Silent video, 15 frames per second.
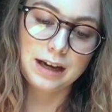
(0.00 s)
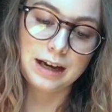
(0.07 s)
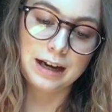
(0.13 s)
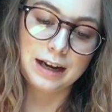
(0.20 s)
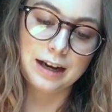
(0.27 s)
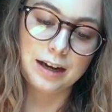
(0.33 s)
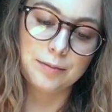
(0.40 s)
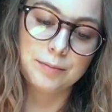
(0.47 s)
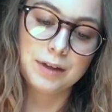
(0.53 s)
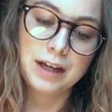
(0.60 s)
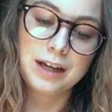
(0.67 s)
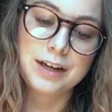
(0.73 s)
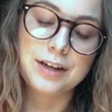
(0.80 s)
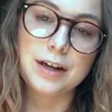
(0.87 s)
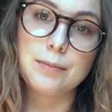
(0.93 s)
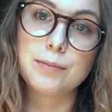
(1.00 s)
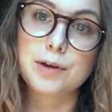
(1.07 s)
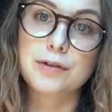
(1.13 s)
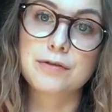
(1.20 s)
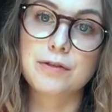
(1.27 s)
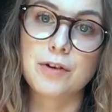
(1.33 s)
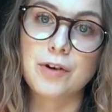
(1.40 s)

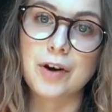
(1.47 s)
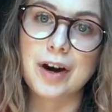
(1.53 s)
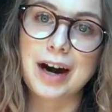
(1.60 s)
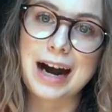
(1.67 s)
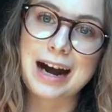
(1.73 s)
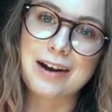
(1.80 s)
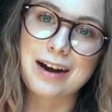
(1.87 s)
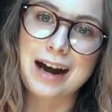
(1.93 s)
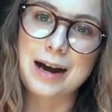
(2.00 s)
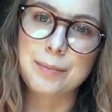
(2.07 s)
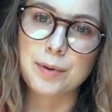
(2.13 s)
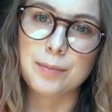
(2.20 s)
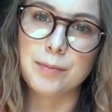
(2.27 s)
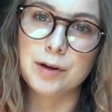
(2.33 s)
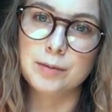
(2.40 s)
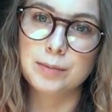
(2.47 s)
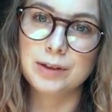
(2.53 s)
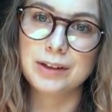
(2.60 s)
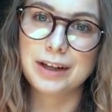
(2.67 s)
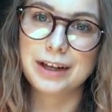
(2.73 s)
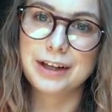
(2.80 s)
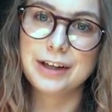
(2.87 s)
Number 4, how
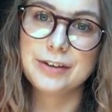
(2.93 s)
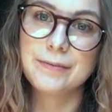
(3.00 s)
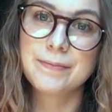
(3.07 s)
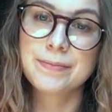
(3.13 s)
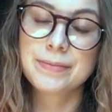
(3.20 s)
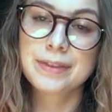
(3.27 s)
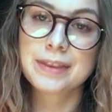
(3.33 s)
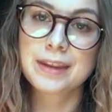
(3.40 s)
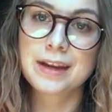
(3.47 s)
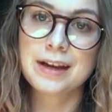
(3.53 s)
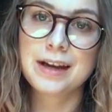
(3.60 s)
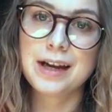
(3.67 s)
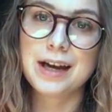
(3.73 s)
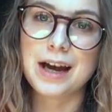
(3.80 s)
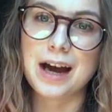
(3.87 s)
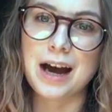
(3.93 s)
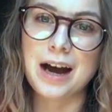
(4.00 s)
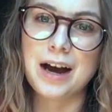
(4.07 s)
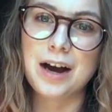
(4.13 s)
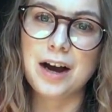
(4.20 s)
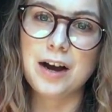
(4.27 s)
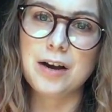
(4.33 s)
hypermobile are you?
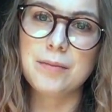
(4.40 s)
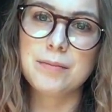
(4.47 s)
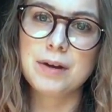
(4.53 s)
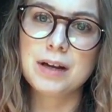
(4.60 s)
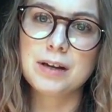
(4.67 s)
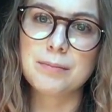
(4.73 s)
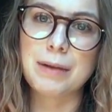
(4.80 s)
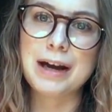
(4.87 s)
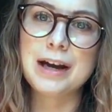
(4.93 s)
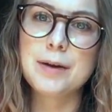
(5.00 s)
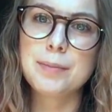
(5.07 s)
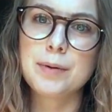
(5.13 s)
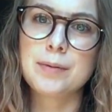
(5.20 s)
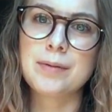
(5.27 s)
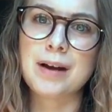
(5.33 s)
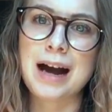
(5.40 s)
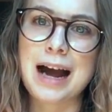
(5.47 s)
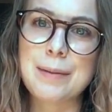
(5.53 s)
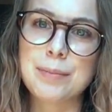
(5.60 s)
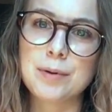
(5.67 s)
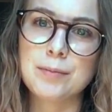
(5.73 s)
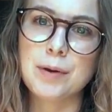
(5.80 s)
My
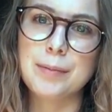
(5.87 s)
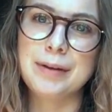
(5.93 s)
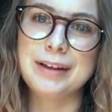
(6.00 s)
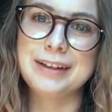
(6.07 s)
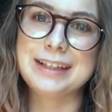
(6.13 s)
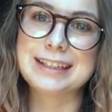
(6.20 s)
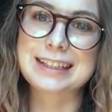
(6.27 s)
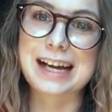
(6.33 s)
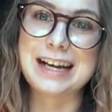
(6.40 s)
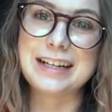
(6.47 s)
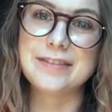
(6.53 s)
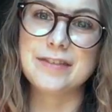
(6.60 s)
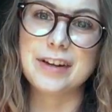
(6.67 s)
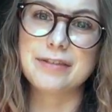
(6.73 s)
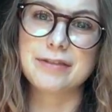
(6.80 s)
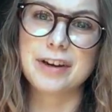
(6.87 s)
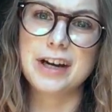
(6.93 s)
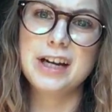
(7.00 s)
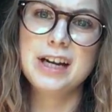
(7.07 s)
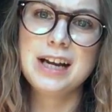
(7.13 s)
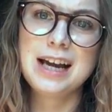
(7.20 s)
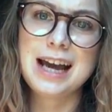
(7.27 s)
hypermobility is kind of
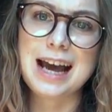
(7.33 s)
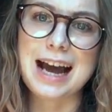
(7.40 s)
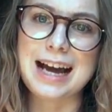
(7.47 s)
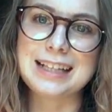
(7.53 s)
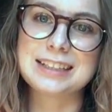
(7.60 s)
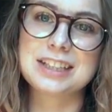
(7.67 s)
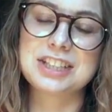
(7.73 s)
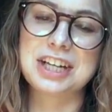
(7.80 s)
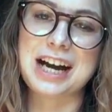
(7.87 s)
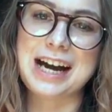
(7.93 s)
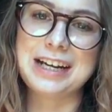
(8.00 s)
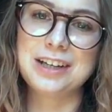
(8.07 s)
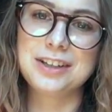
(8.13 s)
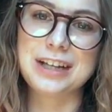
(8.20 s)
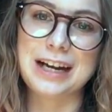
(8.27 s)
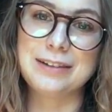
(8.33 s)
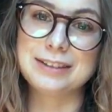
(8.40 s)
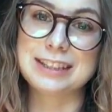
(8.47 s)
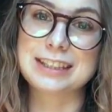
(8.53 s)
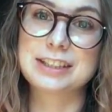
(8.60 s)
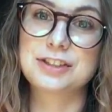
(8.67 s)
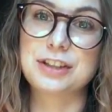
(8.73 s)
different. As a child, I
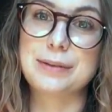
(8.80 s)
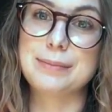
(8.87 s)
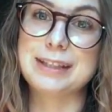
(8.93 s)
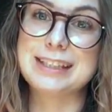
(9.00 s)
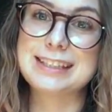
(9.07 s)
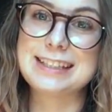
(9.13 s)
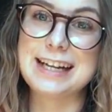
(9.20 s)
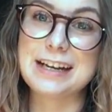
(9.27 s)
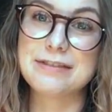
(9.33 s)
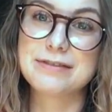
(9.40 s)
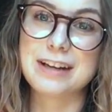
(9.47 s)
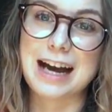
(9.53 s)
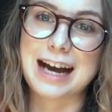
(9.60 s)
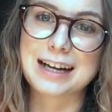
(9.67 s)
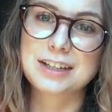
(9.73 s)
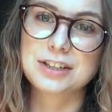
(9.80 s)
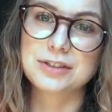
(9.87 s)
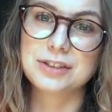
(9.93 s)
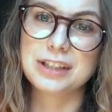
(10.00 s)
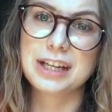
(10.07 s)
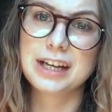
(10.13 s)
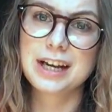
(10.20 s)
was extremely stiff,
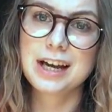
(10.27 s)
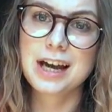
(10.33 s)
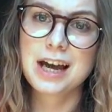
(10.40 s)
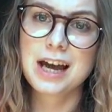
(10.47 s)
actually.